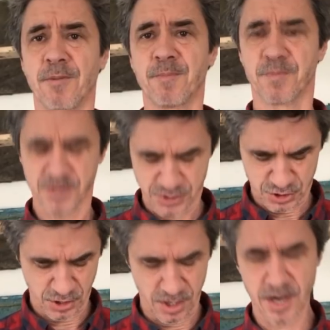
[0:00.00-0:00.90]
know, this
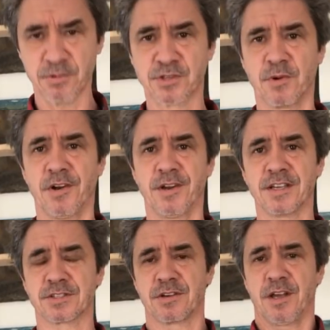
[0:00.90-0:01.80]
shirt I was wearing
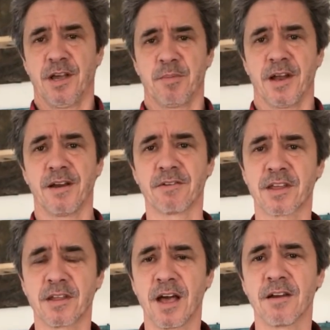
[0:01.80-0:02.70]
yesterday, but I
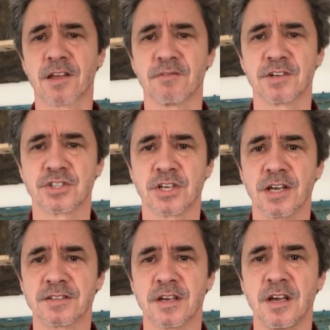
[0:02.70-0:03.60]
don't give a
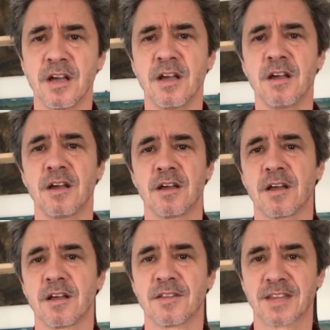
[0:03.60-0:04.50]
shit.
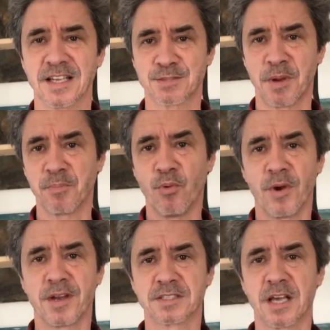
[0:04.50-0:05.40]
That's my
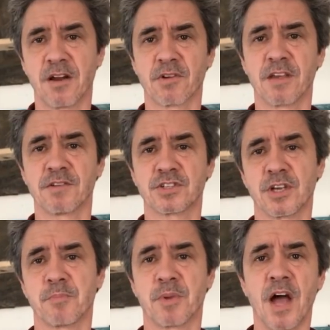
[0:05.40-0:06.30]
point, is I don't give a
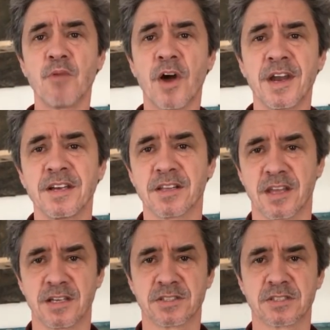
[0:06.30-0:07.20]
shit. But I run into
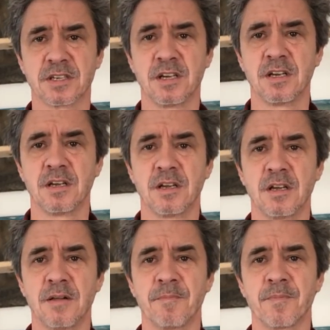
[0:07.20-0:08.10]
this.
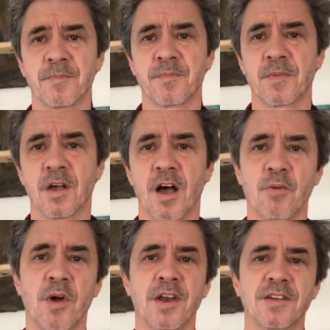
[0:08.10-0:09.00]

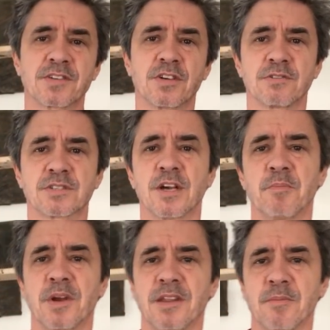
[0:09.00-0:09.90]
I'll run into
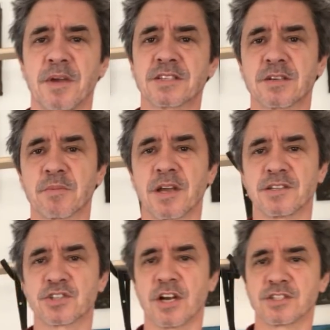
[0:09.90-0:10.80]
somebody that makes some
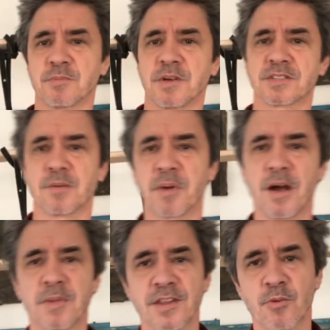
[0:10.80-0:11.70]
kind of judgment
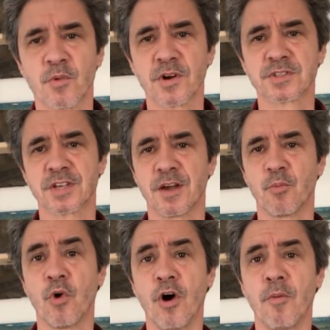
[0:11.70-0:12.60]
about me that works
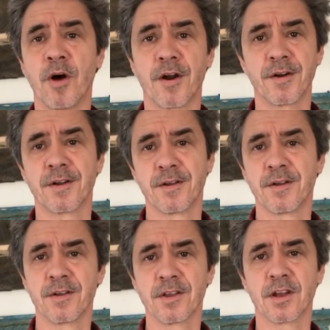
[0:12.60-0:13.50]
at Walmart,
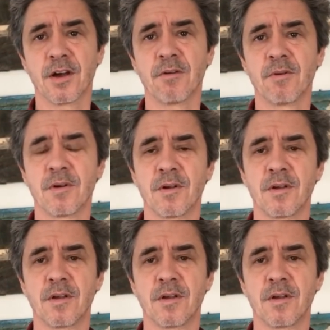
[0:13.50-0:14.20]
you know.